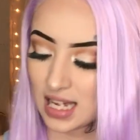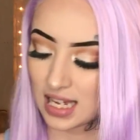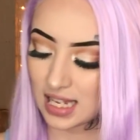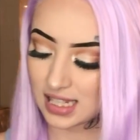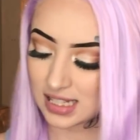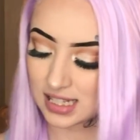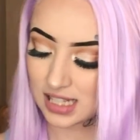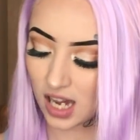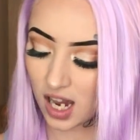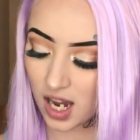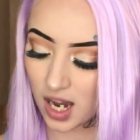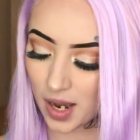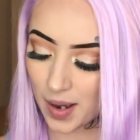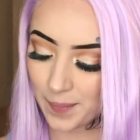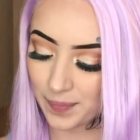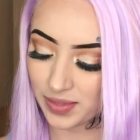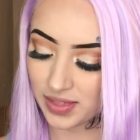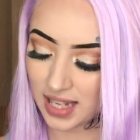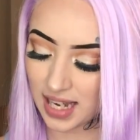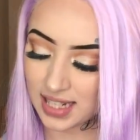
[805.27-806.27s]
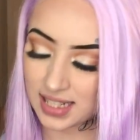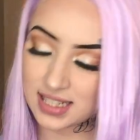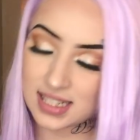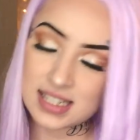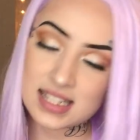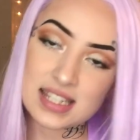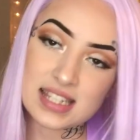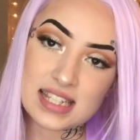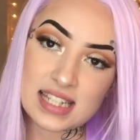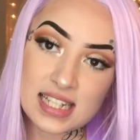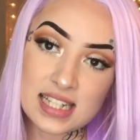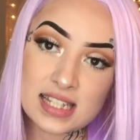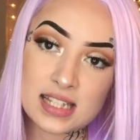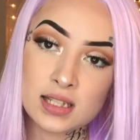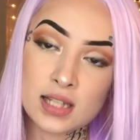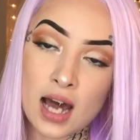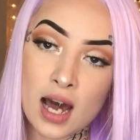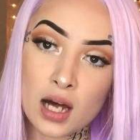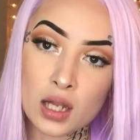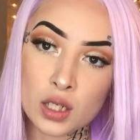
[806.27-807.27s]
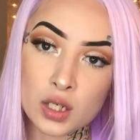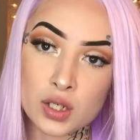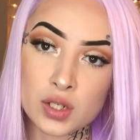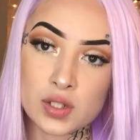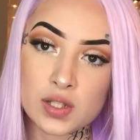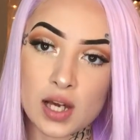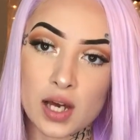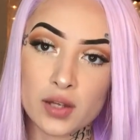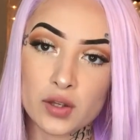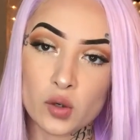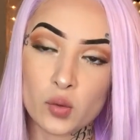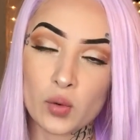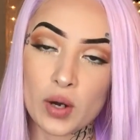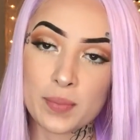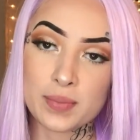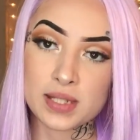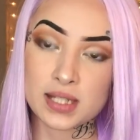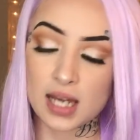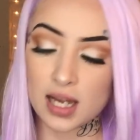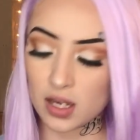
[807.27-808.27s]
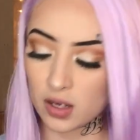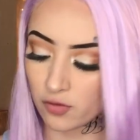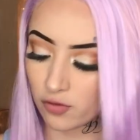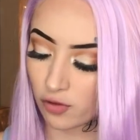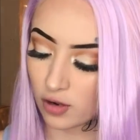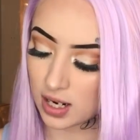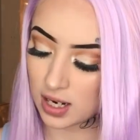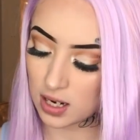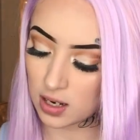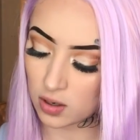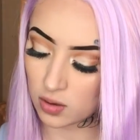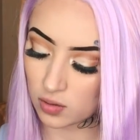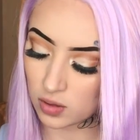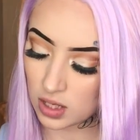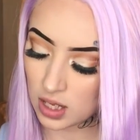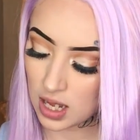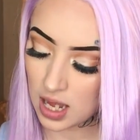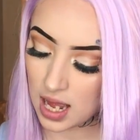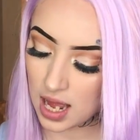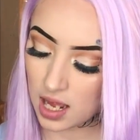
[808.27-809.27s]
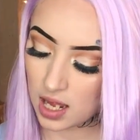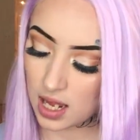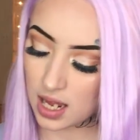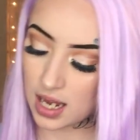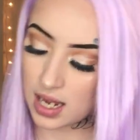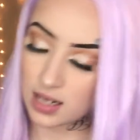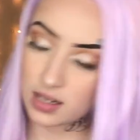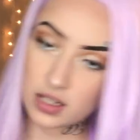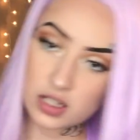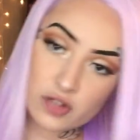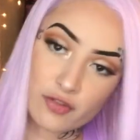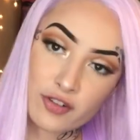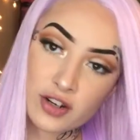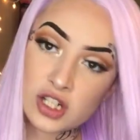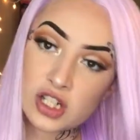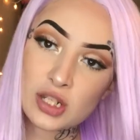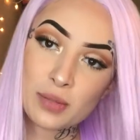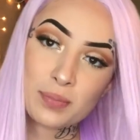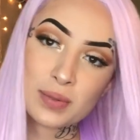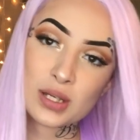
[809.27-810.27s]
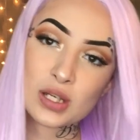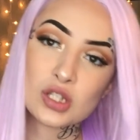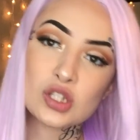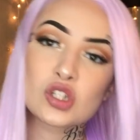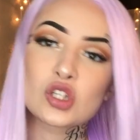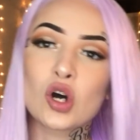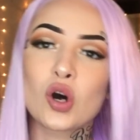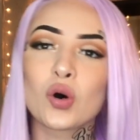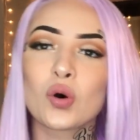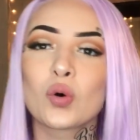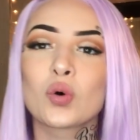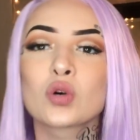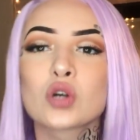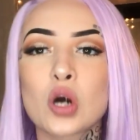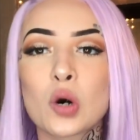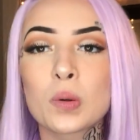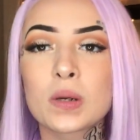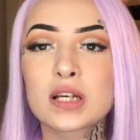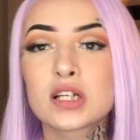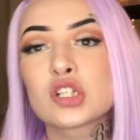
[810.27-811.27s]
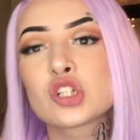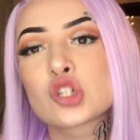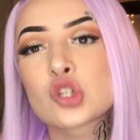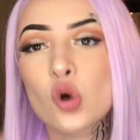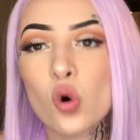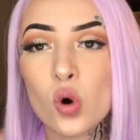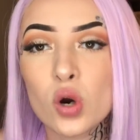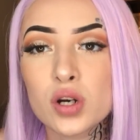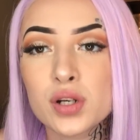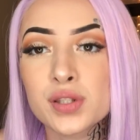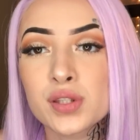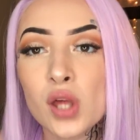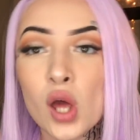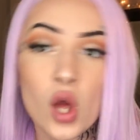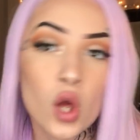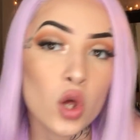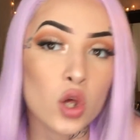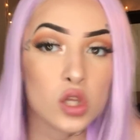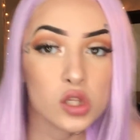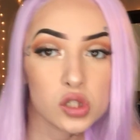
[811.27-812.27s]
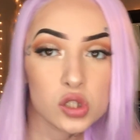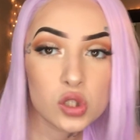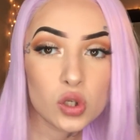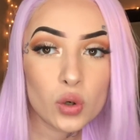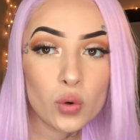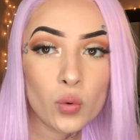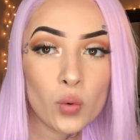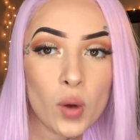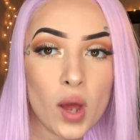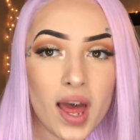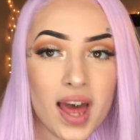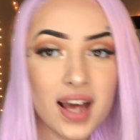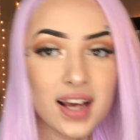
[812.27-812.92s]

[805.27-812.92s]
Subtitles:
It's $96 on the website for right now, and it's free shipping, so go get yours too.